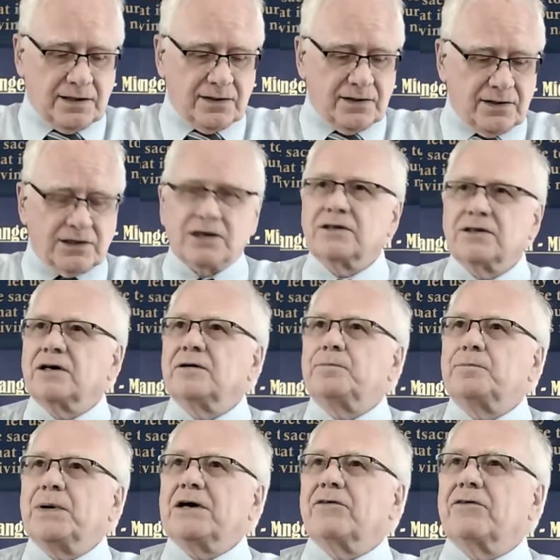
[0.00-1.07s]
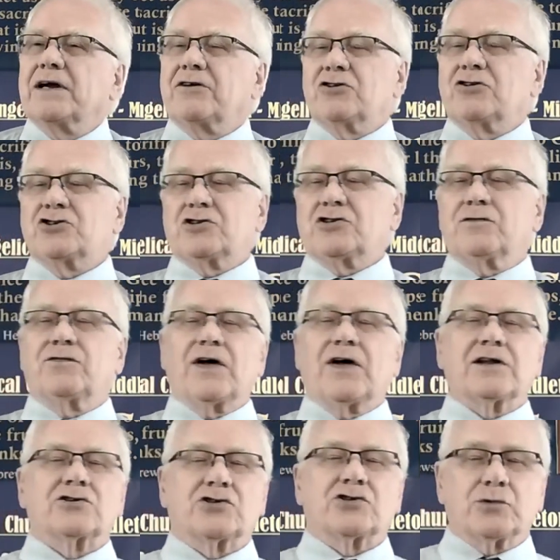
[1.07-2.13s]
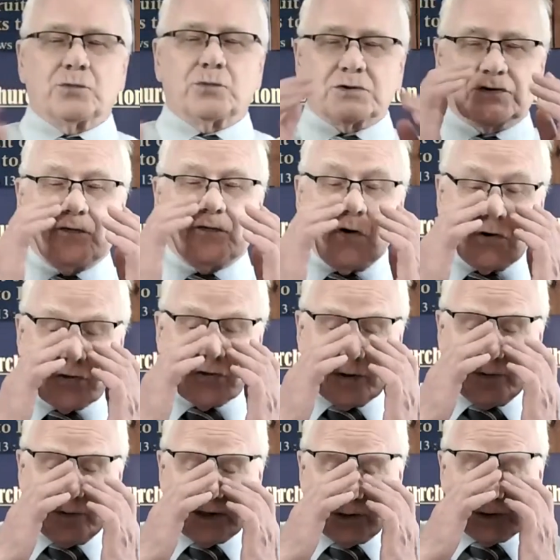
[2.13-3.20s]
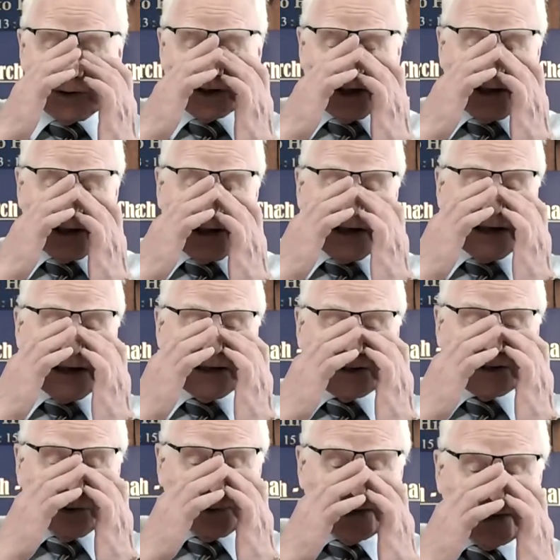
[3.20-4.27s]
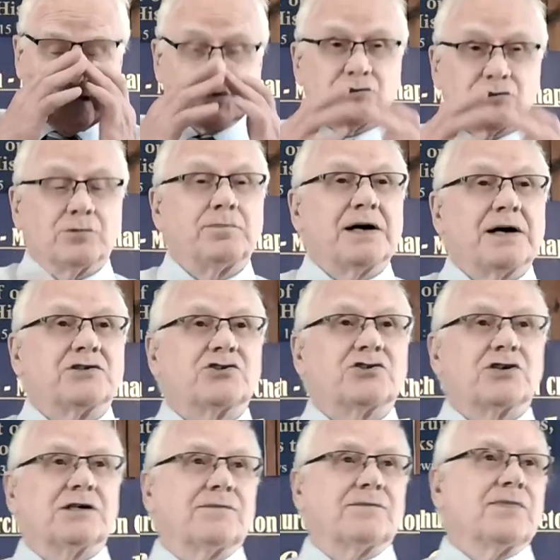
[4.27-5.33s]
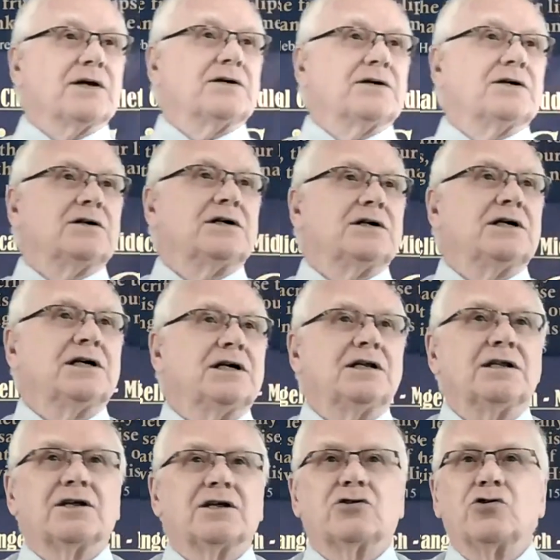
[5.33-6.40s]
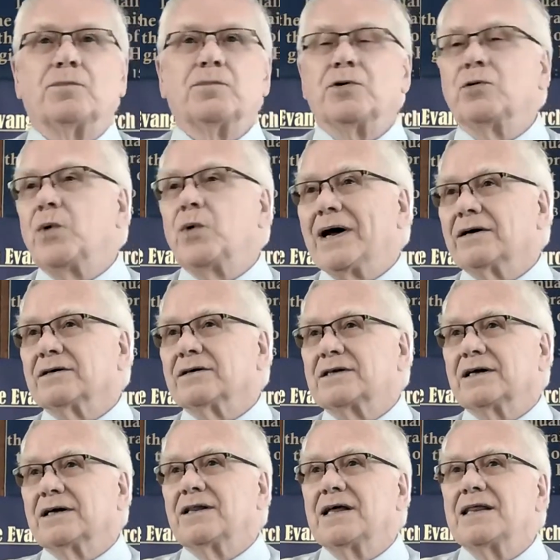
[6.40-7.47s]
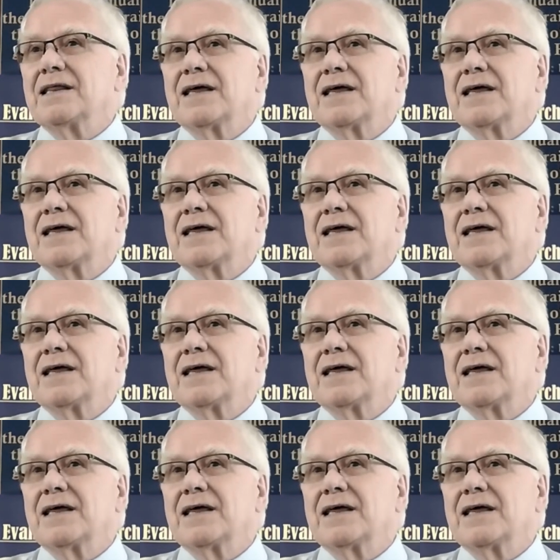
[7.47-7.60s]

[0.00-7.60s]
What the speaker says: the Pickering Christian Fellowship was for them, and there was a substantial bunch in the group who weren't. And they